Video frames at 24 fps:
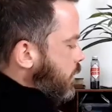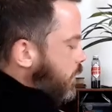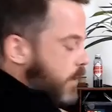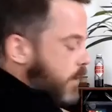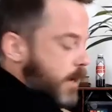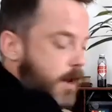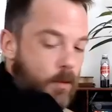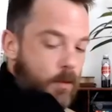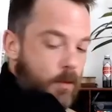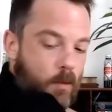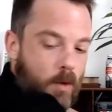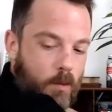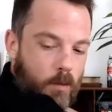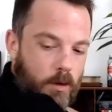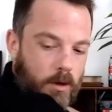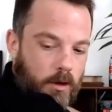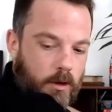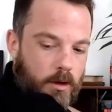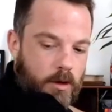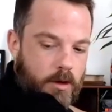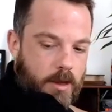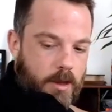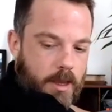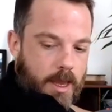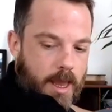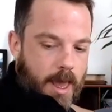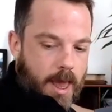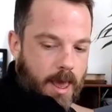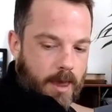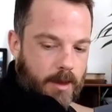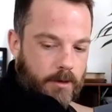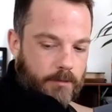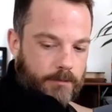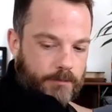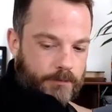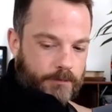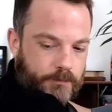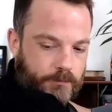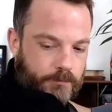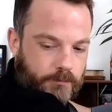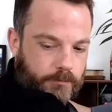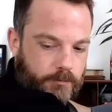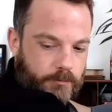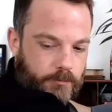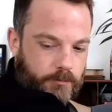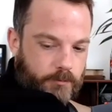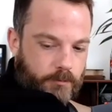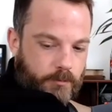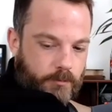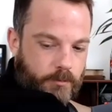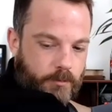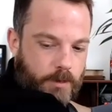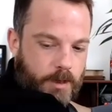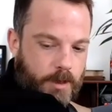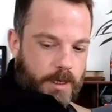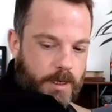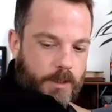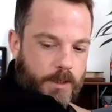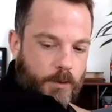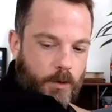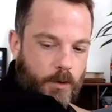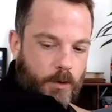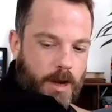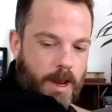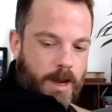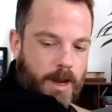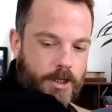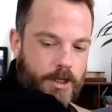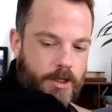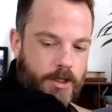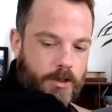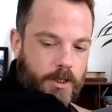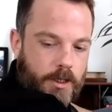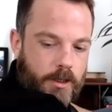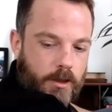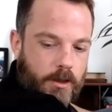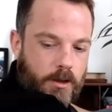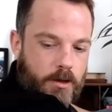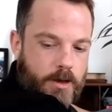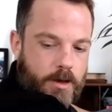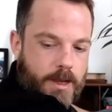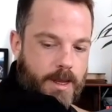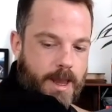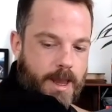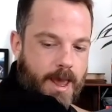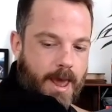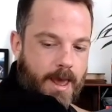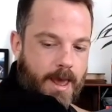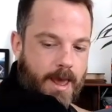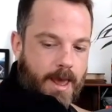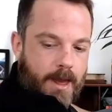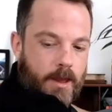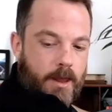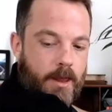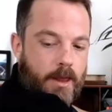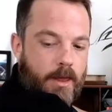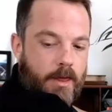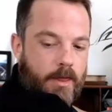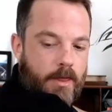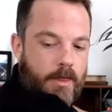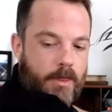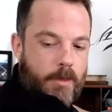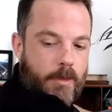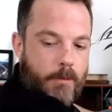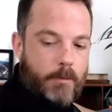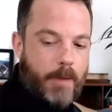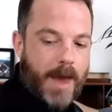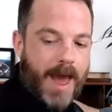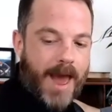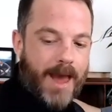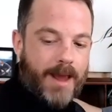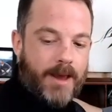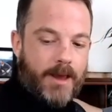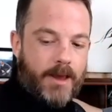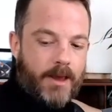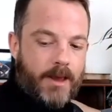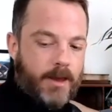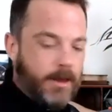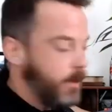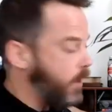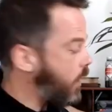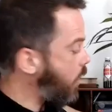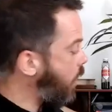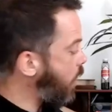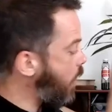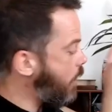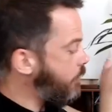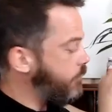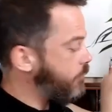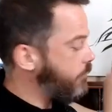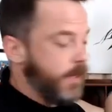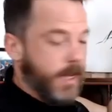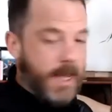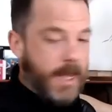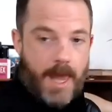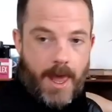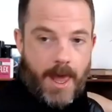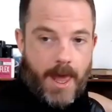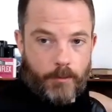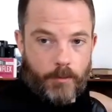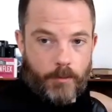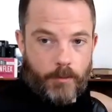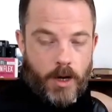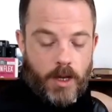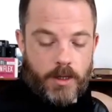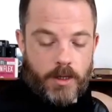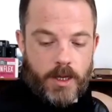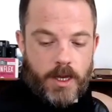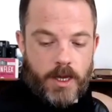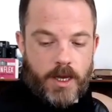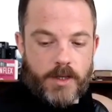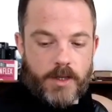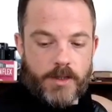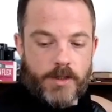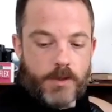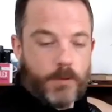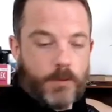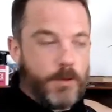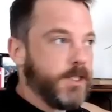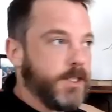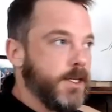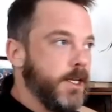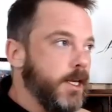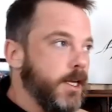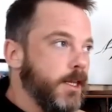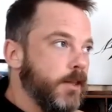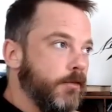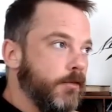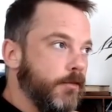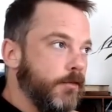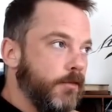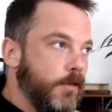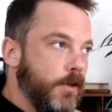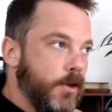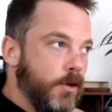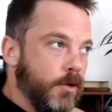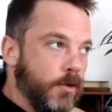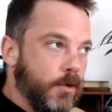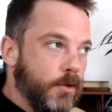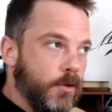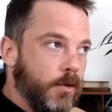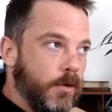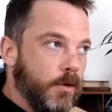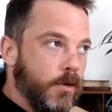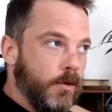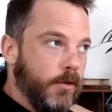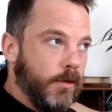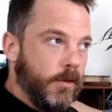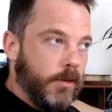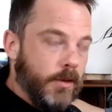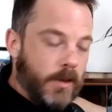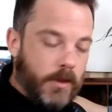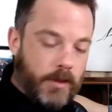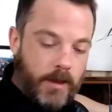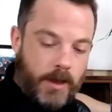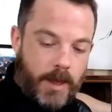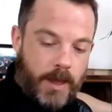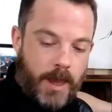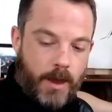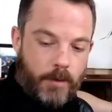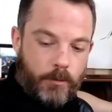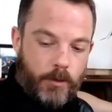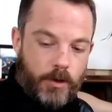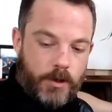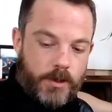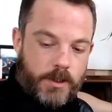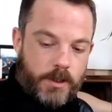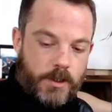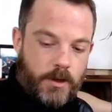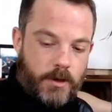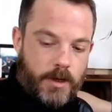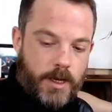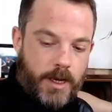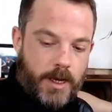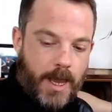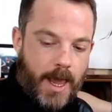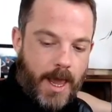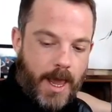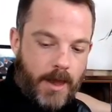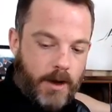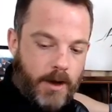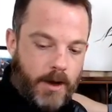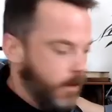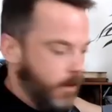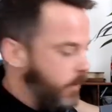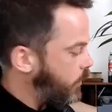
And now what we're looking at is we're actually looking at the back of the camera. So we're seeing the view that the camera is looking at